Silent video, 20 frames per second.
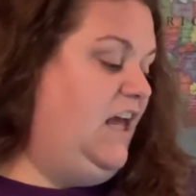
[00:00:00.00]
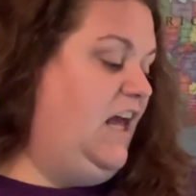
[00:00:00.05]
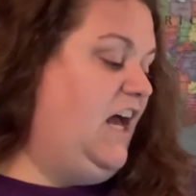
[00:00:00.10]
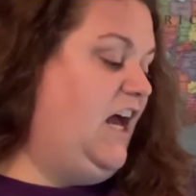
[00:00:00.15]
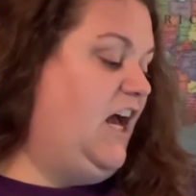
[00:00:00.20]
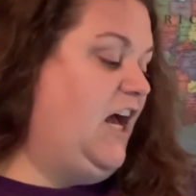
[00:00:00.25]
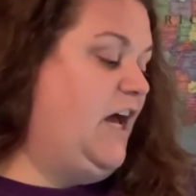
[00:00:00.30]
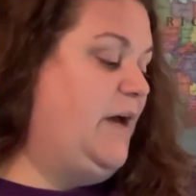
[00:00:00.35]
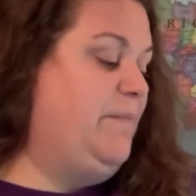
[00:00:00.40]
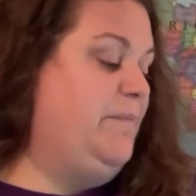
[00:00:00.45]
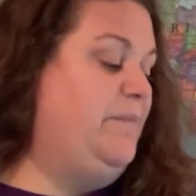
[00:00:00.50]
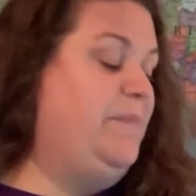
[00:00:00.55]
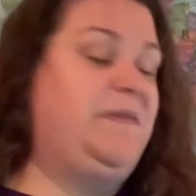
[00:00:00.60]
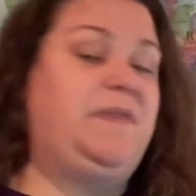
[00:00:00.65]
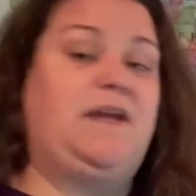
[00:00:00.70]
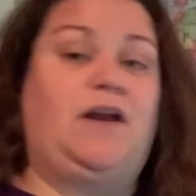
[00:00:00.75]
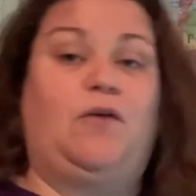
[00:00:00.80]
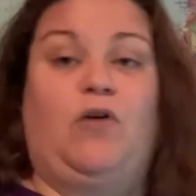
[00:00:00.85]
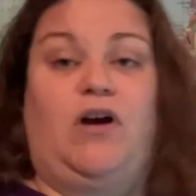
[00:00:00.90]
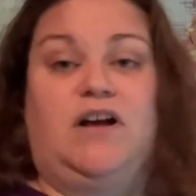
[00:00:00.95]
Um, but
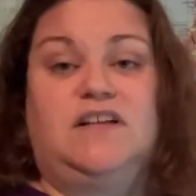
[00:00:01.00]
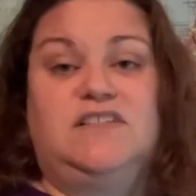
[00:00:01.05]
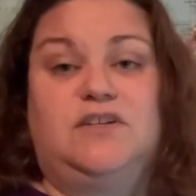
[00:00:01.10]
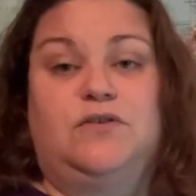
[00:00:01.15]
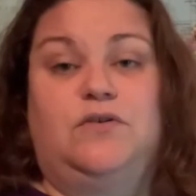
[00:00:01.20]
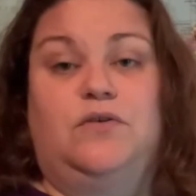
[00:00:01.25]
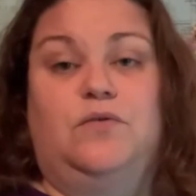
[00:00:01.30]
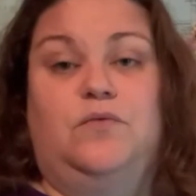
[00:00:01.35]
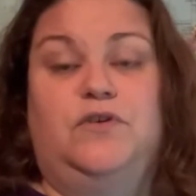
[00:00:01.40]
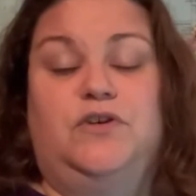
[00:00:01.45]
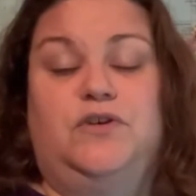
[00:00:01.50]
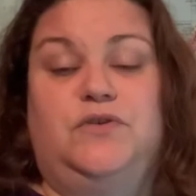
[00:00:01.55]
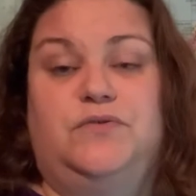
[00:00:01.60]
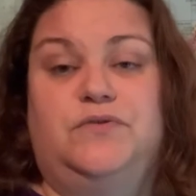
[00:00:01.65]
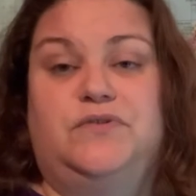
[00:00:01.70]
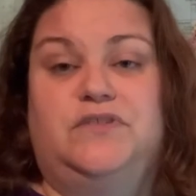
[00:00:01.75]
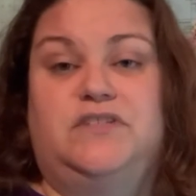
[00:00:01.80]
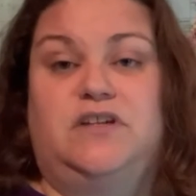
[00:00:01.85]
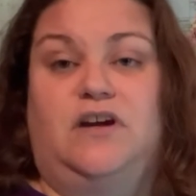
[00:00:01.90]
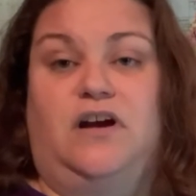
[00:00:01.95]
they were also
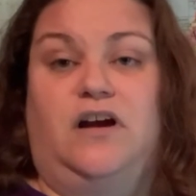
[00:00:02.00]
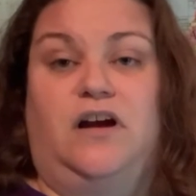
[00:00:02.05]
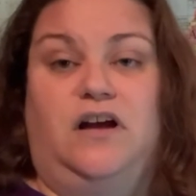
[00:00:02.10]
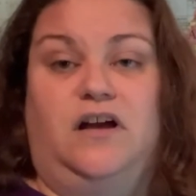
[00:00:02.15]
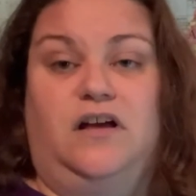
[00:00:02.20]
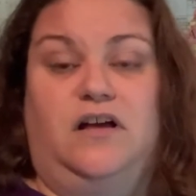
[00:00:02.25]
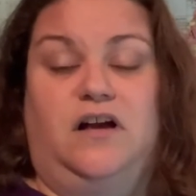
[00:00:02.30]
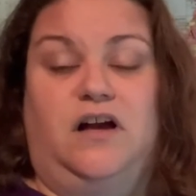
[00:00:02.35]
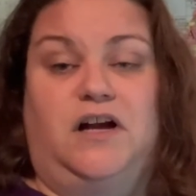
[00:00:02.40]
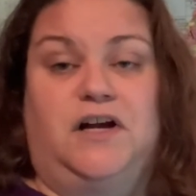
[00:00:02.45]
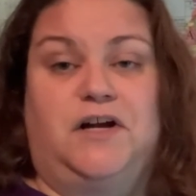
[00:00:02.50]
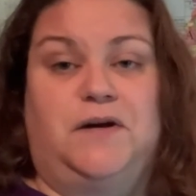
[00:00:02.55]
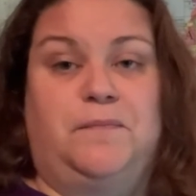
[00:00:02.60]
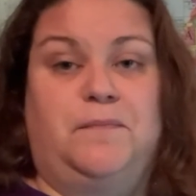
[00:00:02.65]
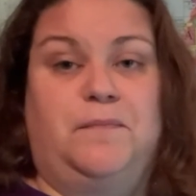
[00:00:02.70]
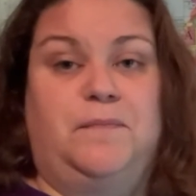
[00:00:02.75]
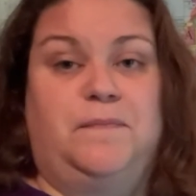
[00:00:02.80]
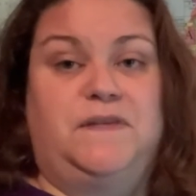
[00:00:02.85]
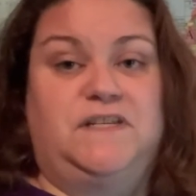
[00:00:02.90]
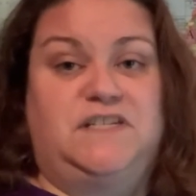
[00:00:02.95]
used,
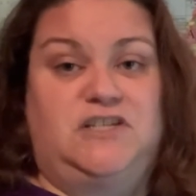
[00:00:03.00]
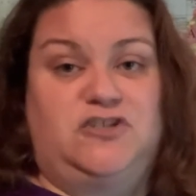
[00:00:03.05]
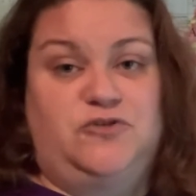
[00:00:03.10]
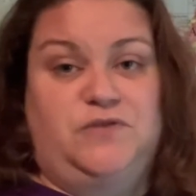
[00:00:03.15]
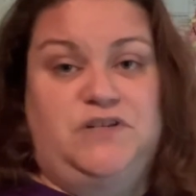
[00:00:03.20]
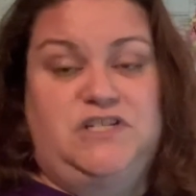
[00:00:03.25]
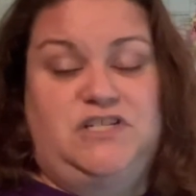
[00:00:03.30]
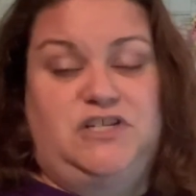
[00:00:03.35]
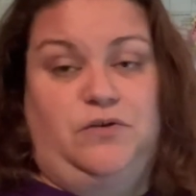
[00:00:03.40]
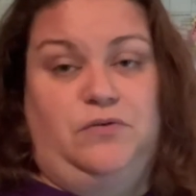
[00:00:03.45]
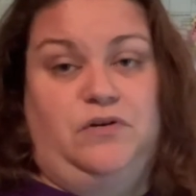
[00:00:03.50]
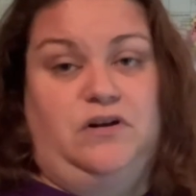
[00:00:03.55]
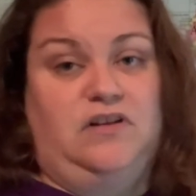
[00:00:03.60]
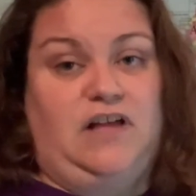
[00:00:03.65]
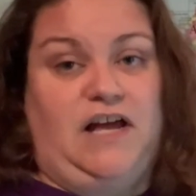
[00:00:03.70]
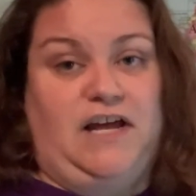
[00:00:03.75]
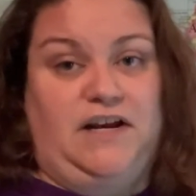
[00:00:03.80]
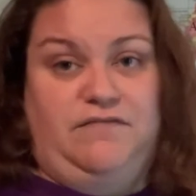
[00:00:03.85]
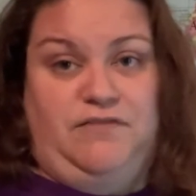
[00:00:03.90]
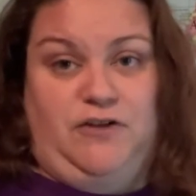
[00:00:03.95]
um, the didgeridoo in a
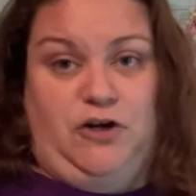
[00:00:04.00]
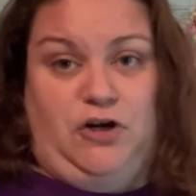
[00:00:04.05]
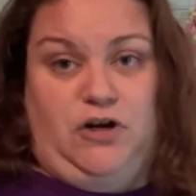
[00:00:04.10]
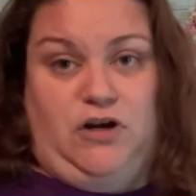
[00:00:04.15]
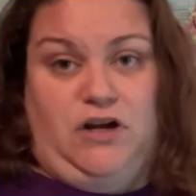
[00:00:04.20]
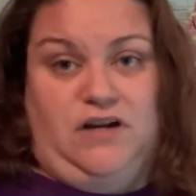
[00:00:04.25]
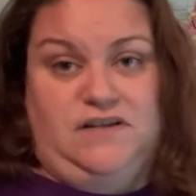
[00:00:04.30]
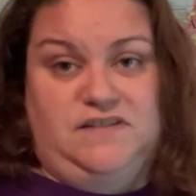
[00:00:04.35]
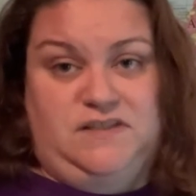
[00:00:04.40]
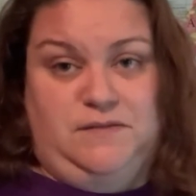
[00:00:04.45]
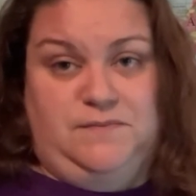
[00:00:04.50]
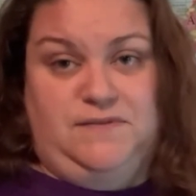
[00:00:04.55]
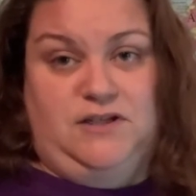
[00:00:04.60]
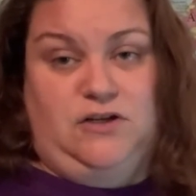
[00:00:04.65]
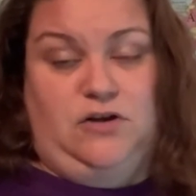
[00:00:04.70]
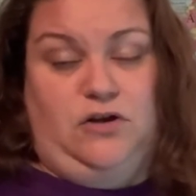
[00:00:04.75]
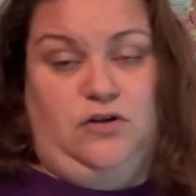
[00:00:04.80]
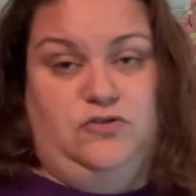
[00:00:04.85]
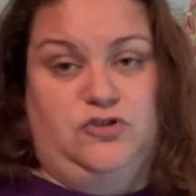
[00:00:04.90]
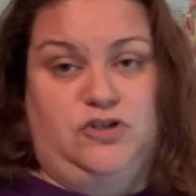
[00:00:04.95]
lot of their customs and
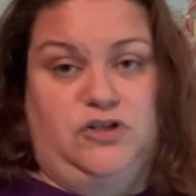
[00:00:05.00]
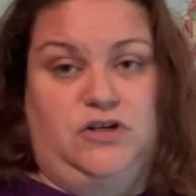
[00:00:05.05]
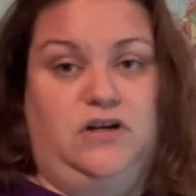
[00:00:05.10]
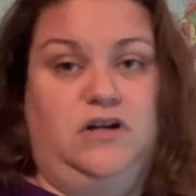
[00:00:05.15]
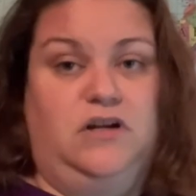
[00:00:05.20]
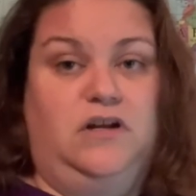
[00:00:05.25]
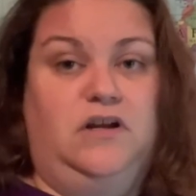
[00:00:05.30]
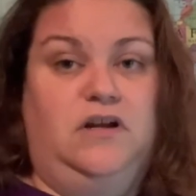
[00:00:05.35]
culture.